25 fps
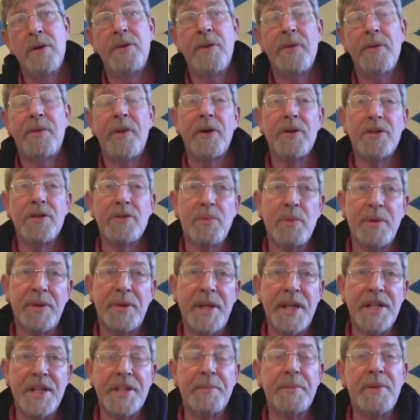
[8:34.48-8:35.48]
How the drugs will
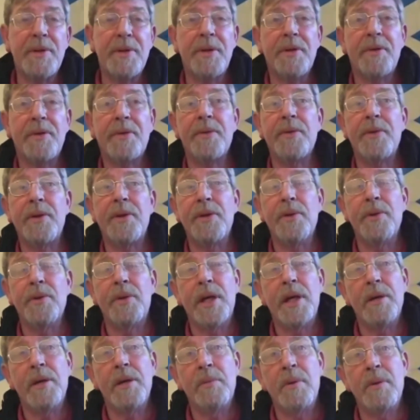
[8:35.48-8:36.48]
be distributed through the
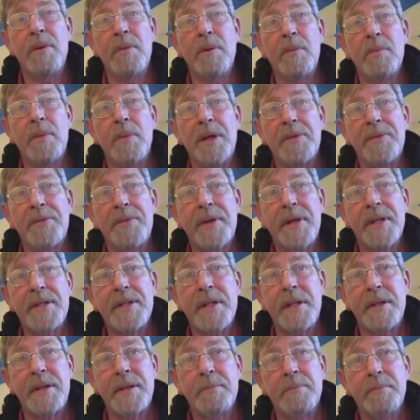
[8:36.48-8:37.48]
UK will all be
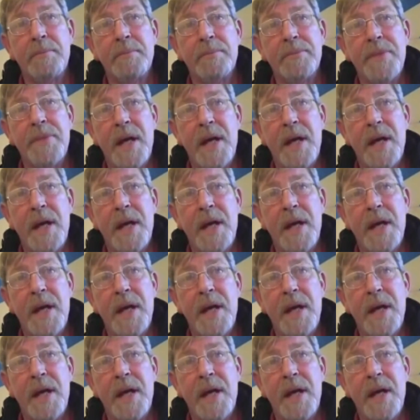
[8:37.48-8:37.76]
interesting.